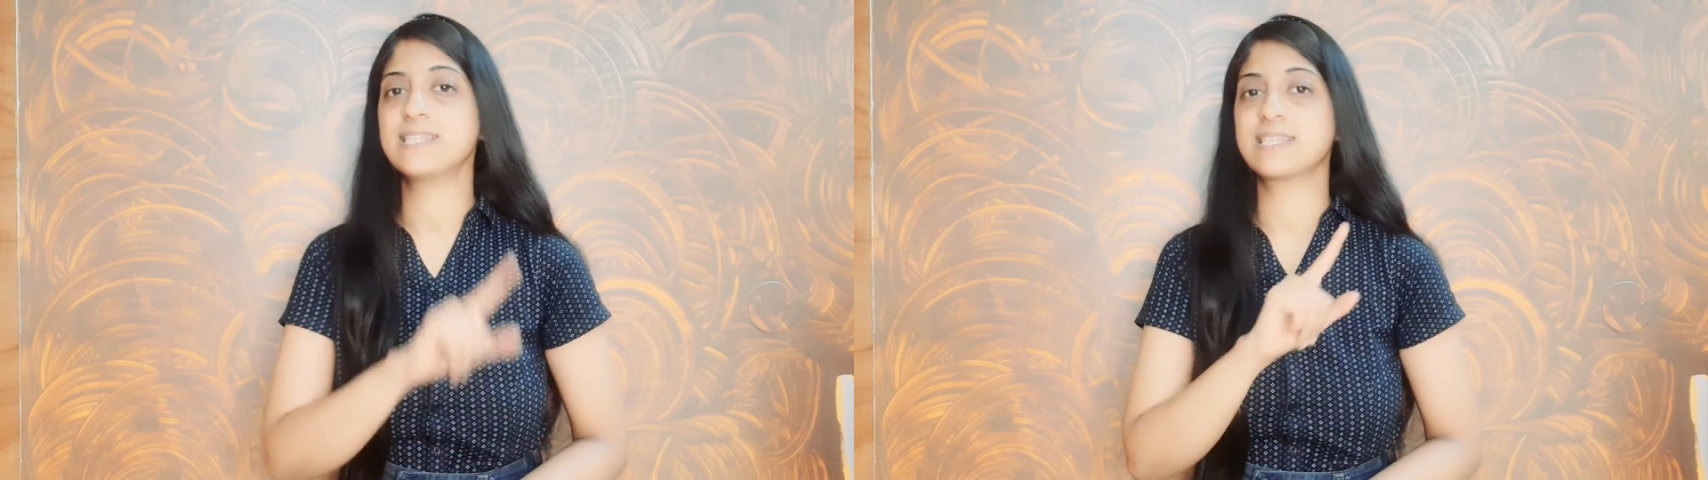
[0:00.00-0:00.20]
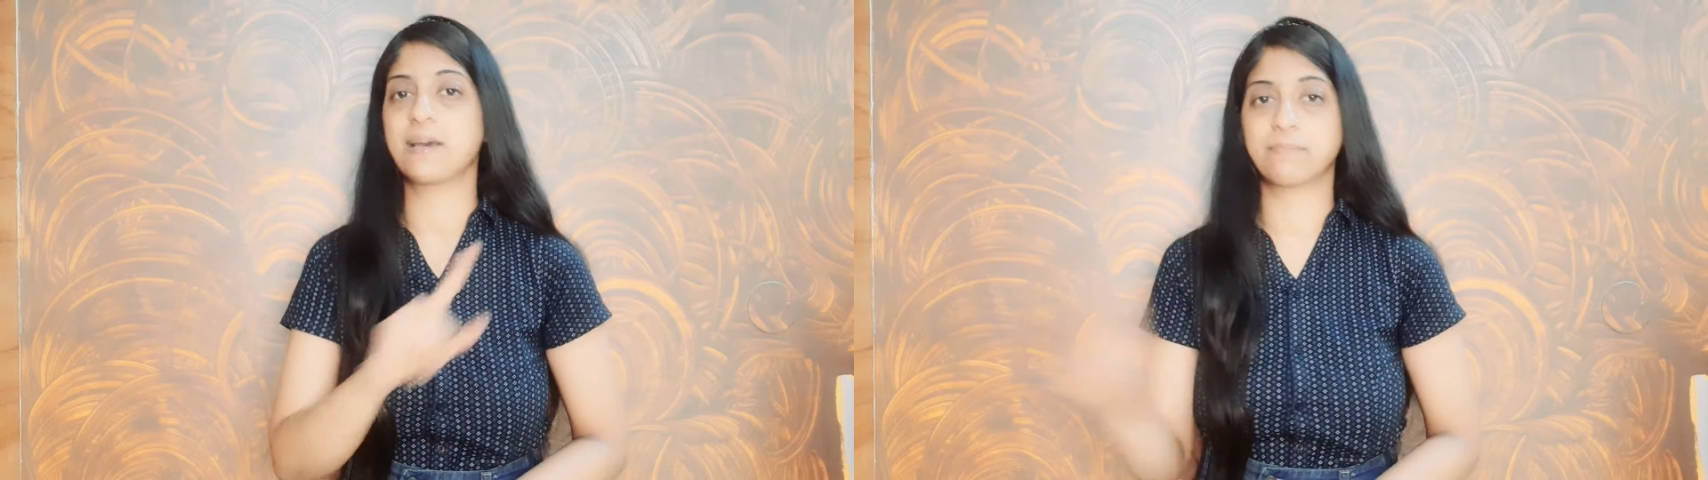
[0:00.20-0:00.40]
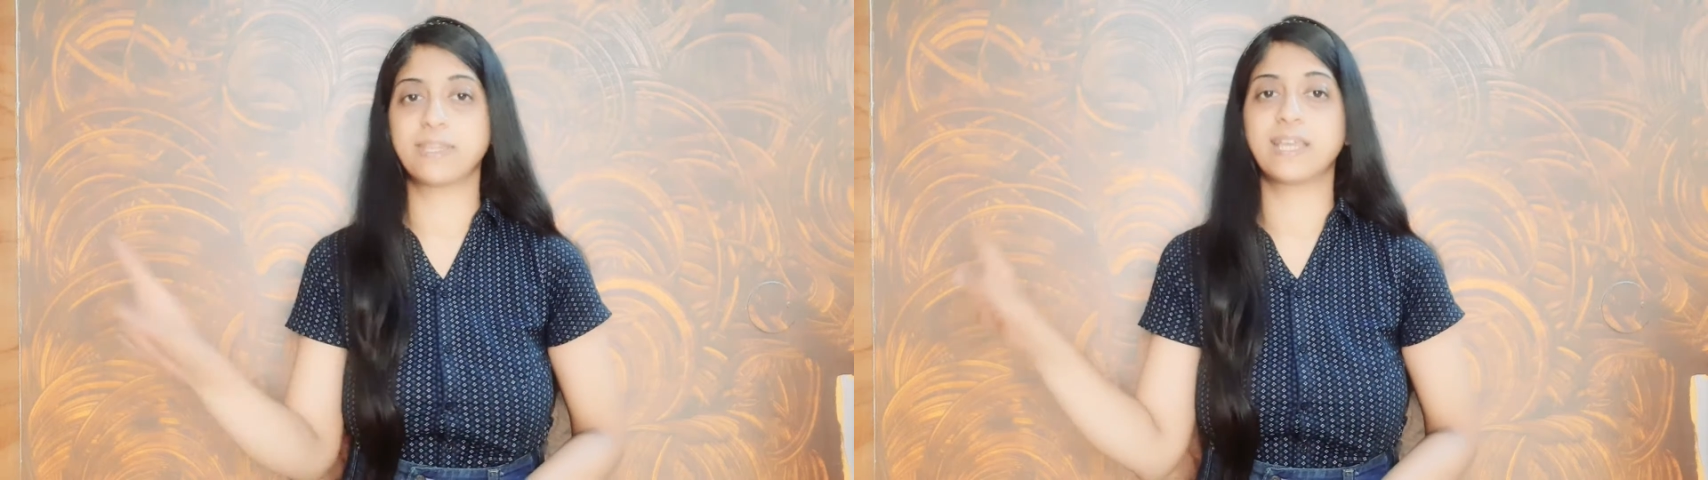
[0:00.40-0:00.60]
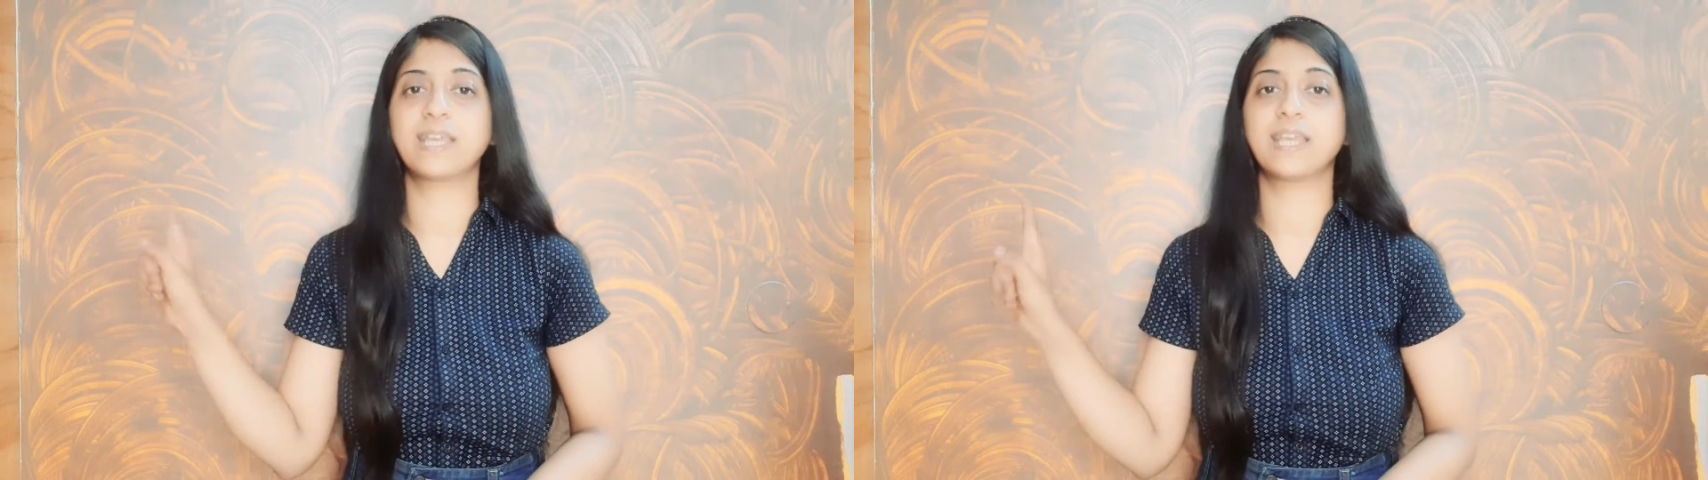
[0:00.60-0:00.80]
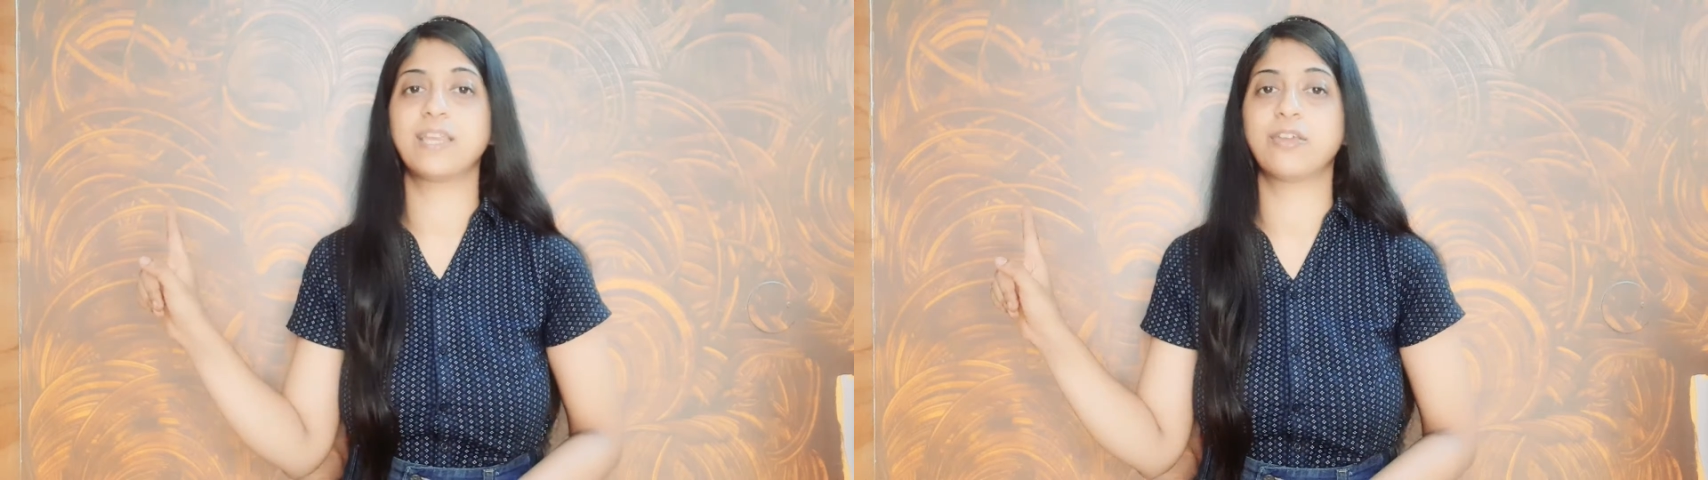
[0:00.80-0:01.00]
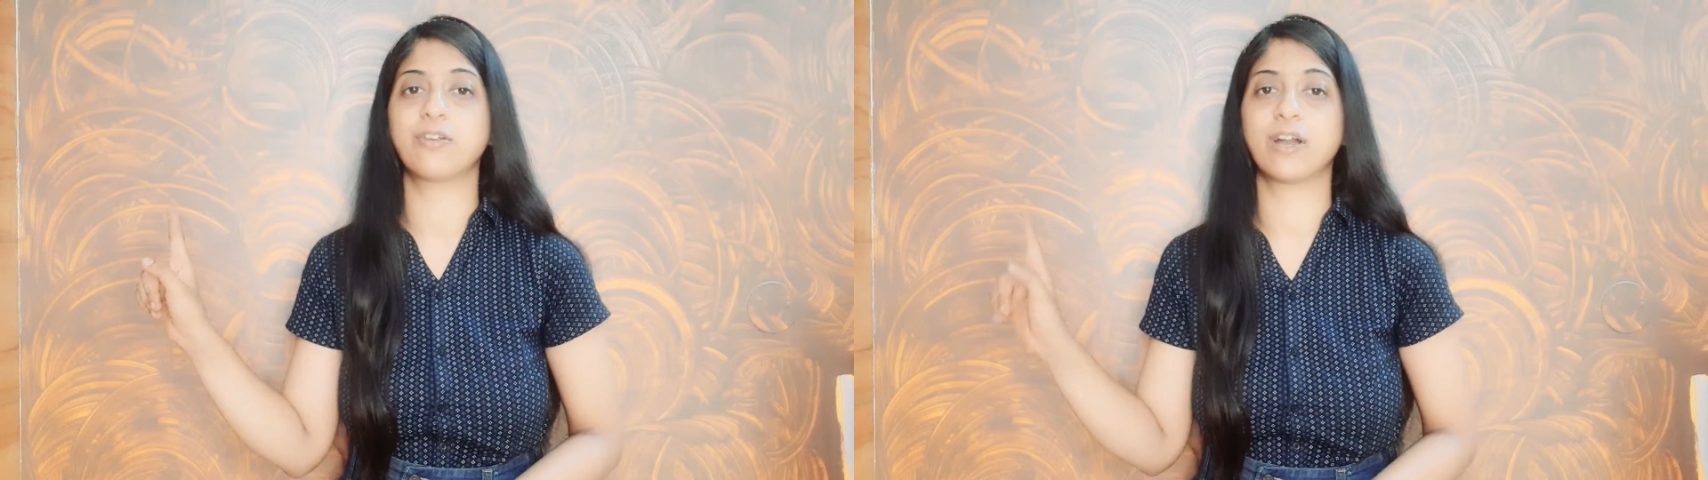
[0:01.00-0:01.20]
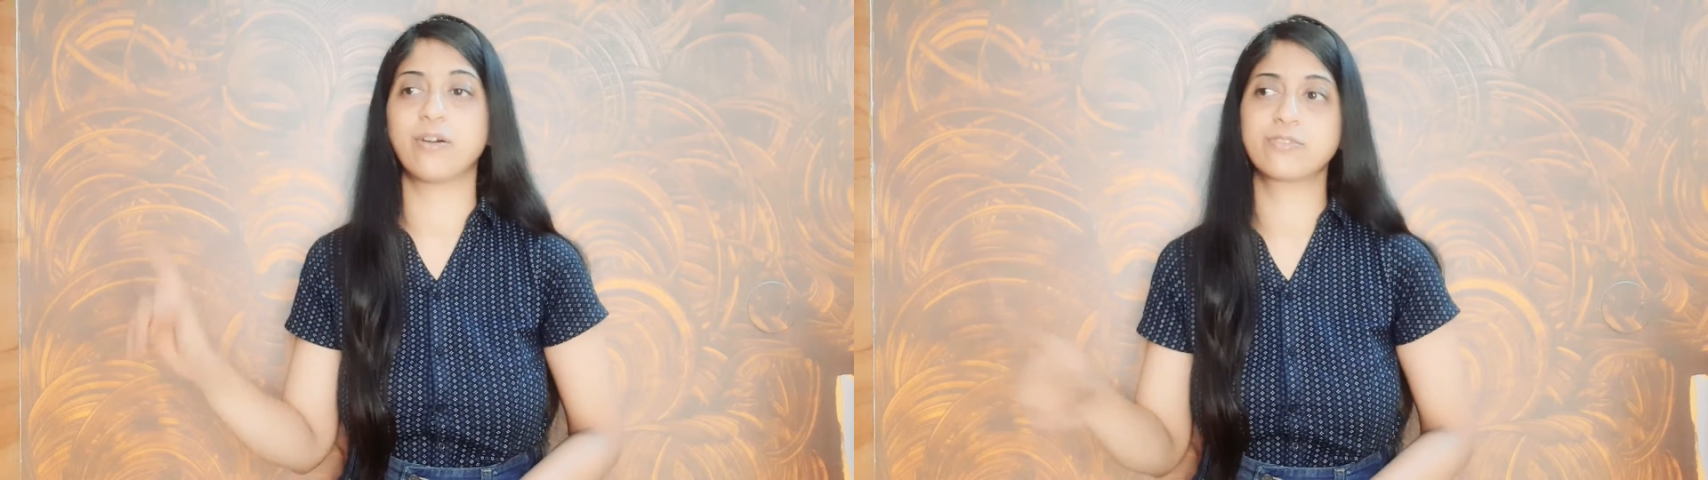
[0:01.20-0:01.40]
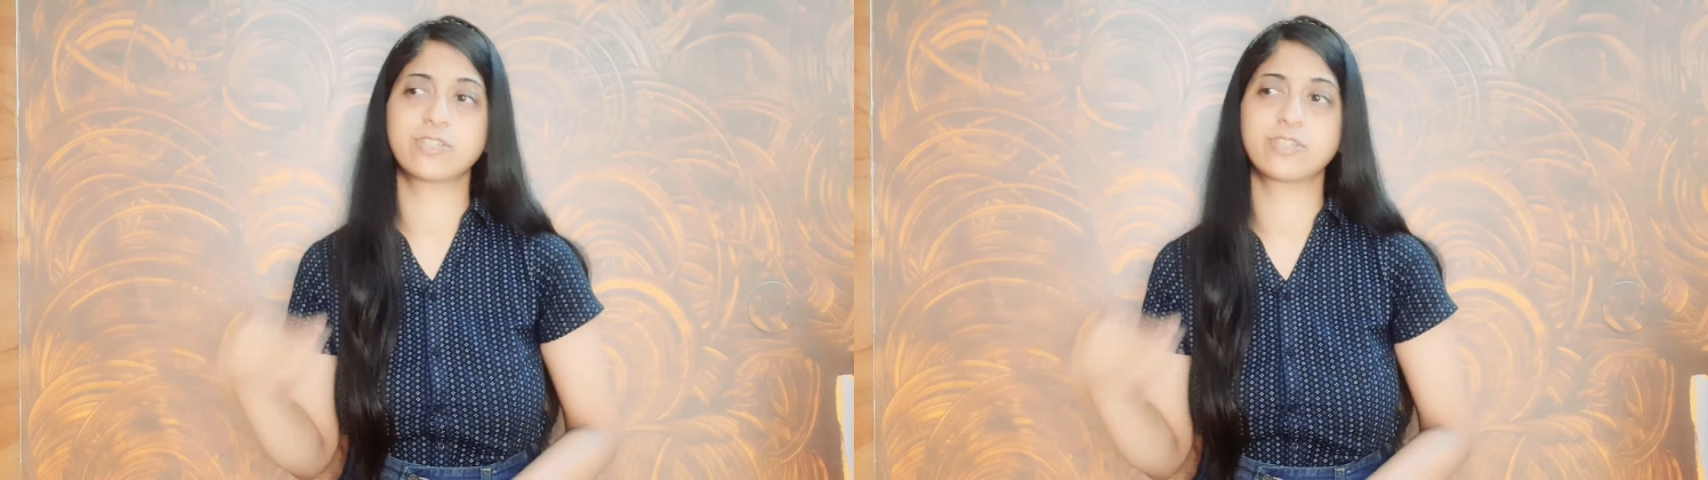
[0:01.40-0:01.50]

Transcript: something in your house,